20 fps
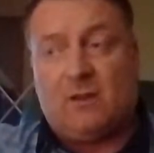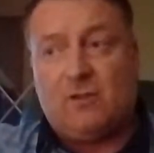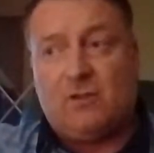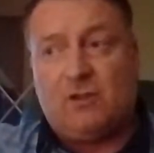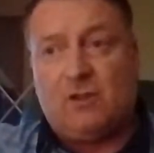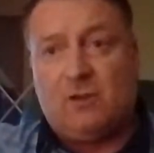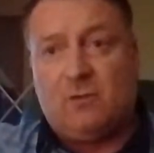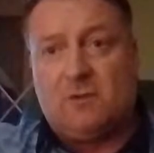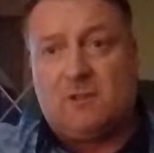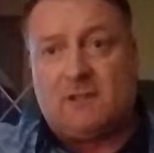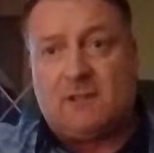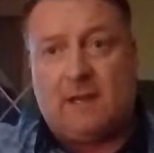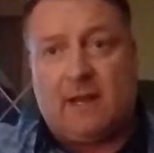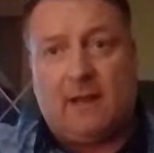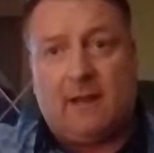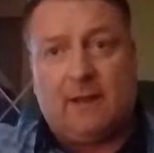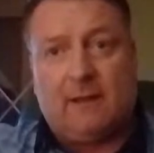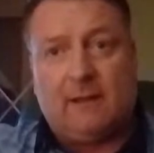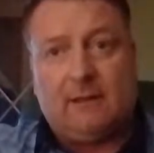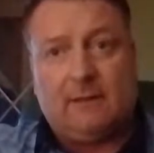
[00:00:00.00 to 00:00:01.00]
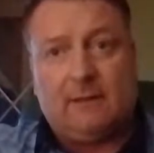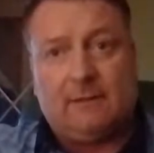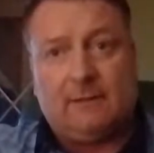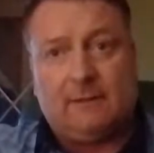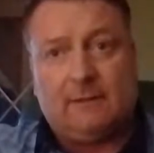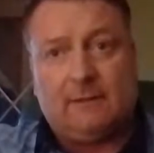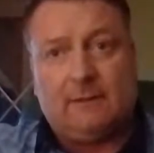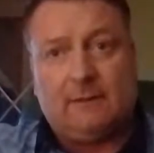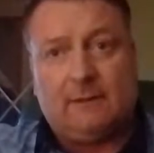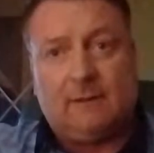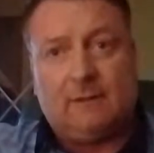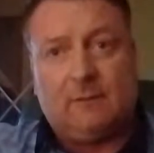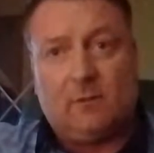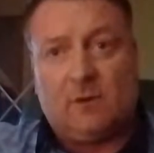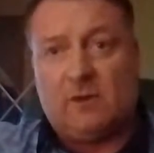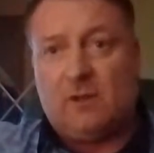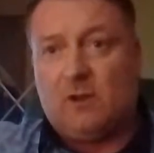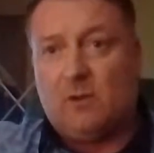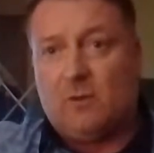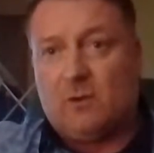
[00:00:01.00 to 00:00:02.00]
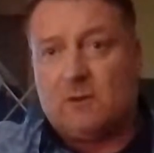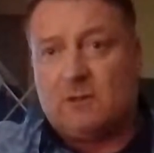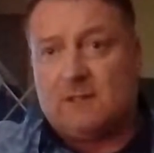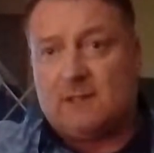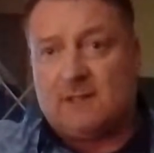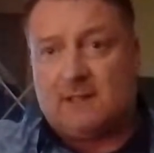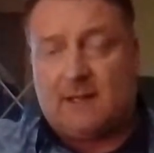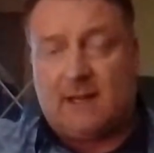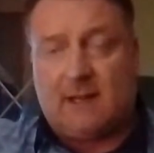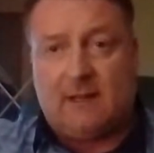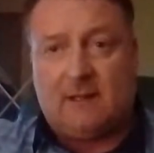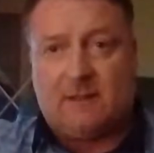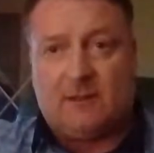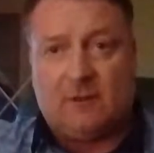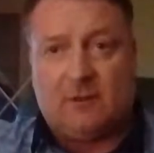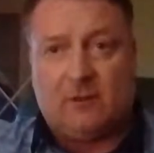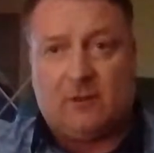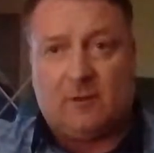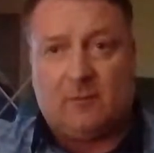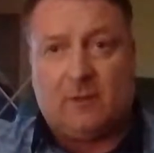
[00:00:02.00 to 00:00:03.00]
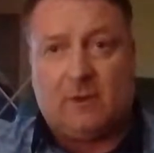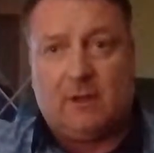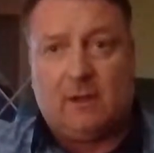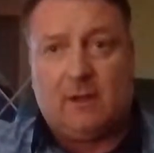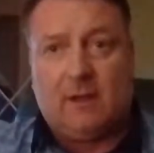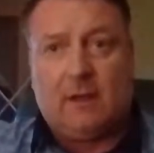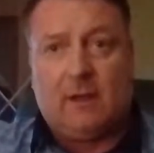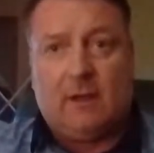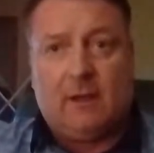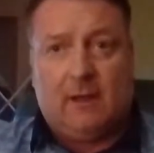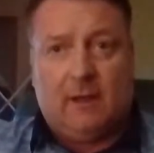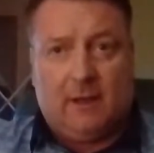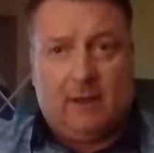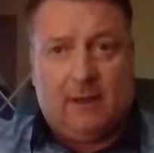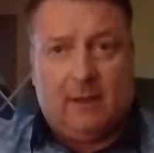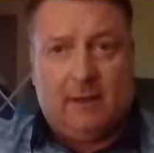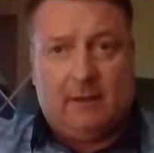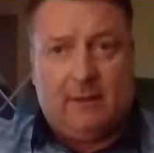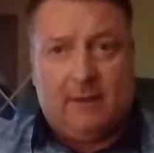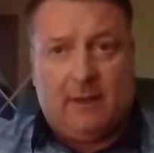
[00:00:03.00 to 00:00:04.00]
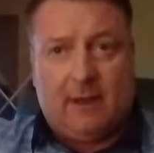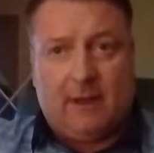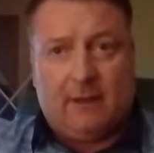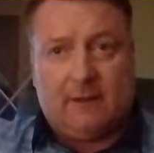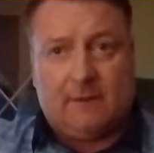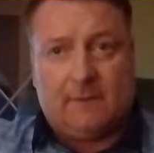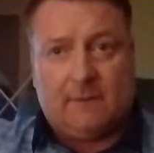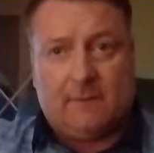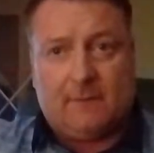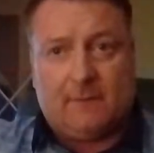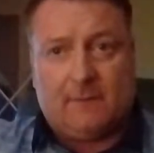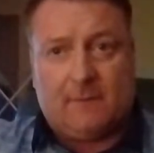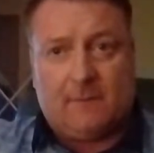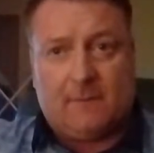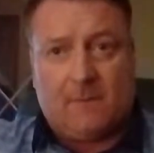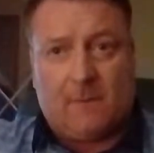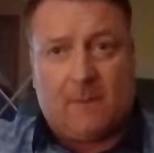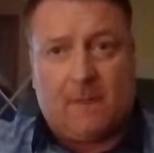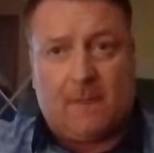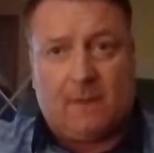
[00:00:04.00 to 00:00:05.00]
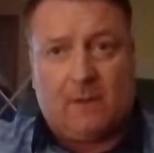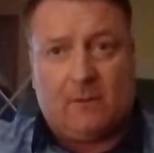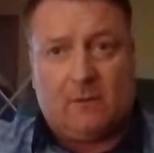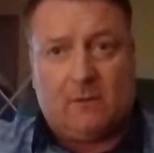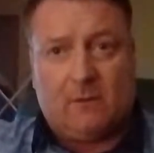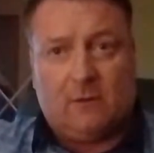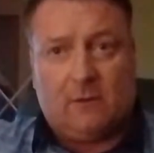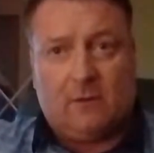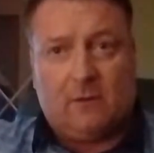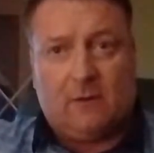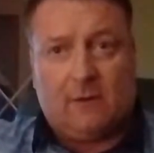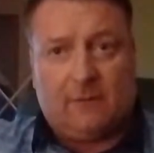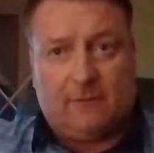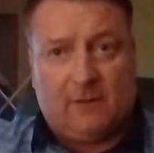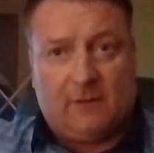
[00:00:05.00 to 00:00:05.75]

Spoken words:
you say what you want to say to them, and then the